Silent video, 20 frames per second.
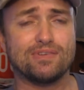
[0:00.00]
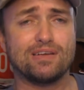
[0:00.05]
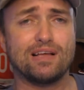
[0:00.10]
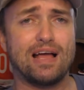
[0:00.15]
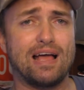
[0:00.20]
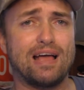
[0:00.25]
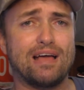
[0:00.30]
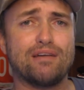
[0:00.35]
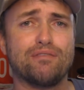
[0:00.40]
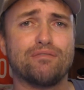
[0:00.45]

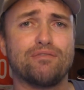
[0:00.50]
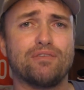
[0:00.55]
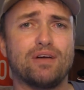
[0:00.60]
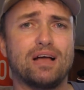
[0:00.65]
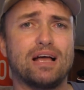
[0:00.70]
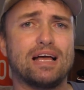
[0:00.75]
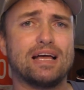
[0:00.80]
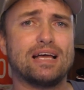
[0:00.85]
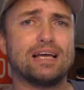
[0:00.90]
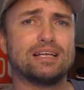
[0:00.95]
have,
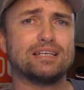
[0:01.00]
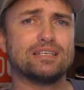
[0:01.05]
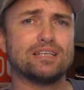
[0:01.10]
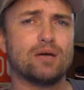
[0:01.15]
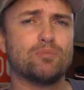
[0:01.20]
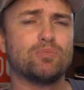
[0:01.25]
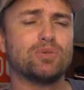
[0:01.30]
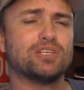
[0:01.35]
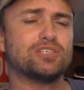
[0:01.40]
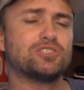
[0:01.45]
and
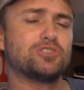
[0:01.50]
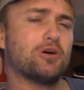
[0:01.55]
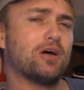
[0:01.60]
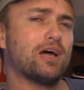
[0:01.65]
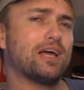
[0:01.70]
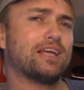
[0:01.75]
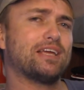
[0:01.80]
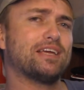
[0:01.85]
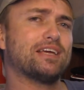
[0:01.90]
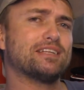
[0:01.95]
I'm going to try
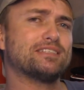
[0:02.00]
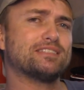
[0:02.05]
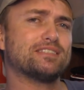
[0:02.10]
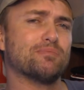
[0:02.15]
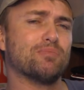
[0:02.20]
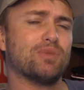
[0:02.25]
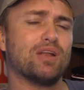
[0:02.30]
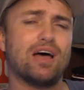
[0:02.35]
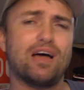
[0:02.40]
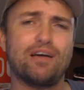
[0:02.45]
and get some
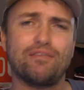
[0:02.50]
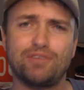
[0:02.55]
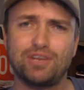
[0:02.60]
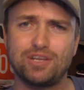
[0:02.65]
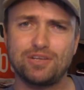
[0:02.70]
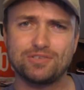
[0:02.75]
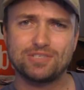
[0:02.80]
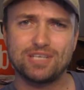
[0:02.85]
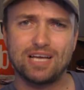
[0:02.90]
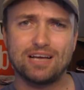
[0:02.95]
live
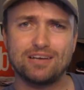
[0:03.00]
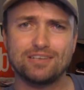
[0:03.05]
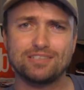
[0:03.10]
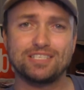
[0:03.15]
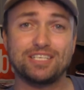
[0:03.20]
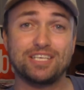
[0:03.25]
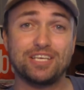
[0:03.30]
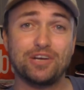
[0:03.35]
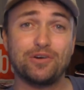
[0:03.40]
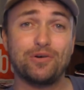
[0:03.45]
videos out
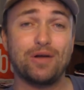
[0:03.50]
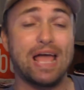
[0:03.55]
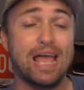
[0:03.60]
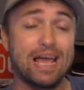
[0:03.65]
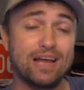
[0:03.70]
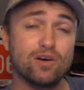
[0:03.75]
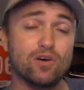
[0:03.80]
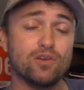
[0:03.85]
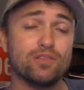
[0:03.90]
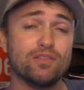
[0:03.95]
here
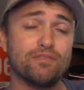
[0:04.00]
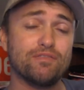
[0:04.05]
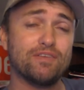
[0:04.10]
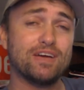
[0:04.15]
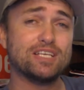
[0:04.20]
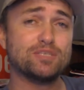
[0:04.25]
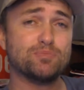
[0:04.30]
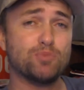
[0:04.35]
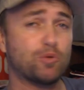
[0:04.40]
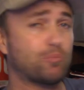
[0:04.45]
and on the
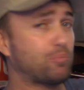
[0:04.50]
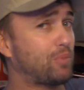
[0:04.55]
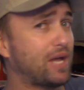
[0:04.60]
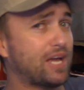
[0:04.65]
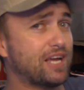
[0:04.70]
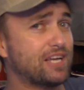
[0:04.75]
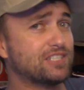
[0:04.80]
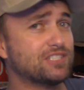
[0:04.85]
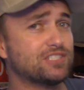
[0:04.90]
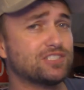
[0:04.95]
Facebook
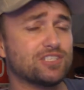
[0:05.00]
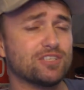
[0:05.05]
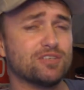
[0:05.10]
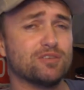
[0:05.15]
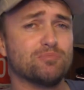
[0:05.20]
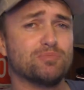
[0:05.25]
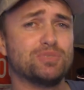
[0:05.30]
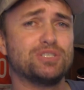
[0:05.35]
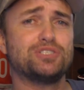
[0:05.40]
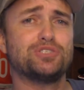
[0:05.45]
page, so
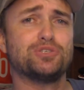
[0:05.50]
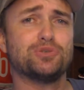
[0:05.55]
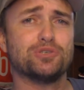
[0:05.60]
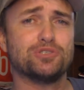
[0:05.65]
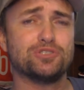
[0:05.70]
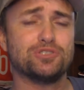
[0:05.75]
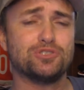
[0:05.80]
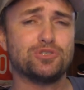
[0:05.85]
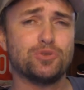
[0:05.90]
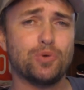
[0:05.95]
be sure
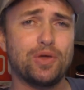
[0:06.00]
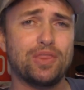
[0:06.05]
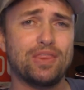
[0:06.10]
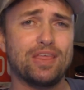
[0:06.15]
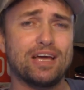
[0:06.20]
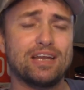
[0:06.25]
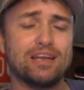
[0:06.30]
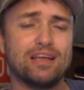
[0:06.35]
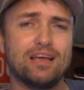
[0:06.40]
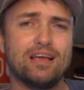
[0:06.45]
to join
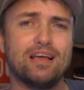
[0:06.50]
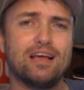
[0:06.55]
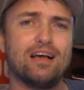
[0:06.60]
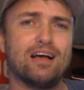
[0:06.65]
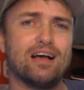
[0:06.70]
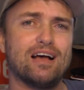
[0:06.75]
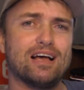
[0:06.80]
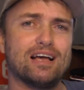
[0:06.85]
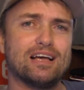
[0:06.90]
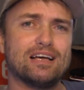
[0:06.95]
that.
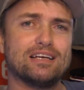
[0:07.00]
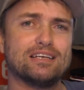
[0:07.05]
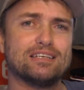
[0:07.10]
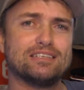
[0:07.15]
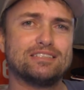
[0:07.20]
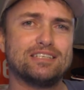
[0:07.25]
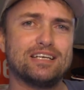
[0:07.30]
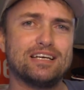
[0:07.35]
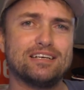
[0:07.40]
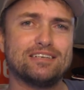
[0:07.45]

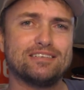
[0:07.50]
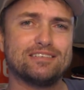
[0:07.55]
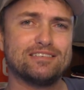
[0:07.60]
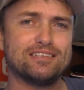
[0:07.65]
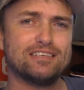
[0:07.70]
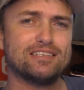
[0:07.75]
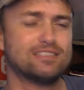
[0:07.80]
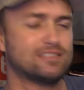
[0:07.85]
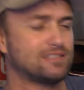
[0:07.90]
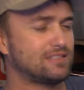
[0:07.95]
And yeah,
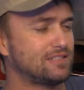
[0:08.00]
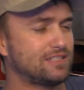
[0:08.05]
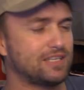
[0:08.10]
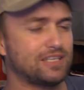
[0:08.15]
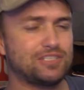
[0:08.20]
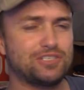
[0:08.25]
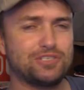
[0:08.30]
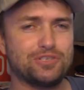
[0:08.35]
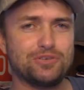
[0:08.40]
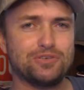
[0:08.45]
stay
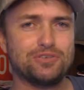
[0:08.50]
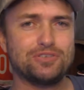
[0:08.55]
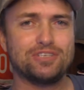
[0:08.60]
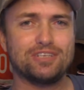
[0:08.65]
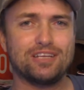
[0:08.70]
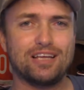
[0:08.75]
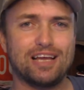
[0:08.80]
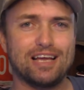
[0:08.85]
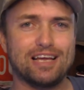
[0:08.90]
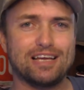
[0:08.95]
tuned
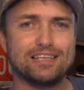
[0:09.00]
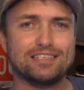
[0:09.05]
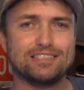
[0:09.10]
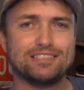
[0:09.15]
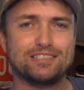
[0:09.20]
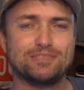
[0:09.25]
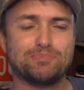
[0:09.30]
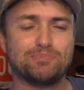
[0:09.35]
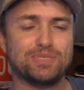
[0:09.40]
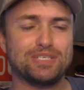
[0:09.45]
and
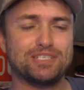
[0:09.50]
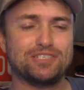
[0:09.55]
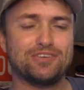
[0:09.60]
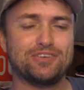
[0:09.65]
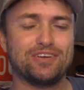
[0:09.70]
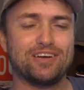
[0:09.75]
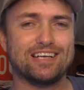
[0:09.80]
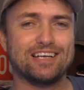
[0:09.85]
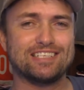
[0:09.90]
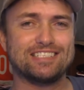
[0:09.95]
speak to you
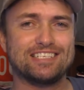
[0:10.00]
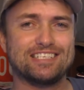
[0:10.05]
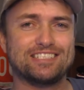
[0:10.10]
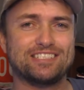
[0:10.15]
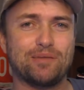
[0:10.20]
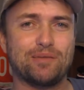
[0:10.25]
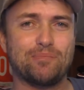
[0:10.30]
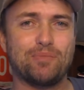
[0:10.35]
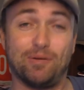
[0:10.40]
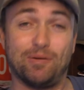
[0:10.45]
guys next
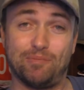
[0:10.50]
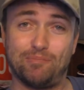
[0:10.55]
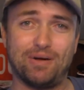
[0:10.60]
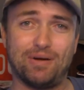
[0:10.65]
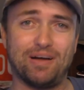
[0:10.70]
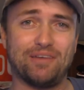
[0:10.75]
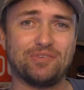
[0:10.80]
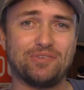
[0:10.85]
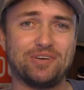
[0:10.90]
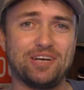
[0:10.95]
time.
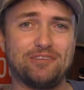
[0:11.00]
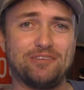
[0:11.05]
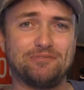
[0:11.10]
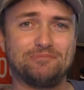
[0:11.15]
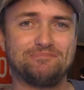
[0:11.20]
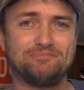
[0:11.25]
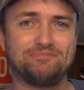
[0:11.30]
Bye for now.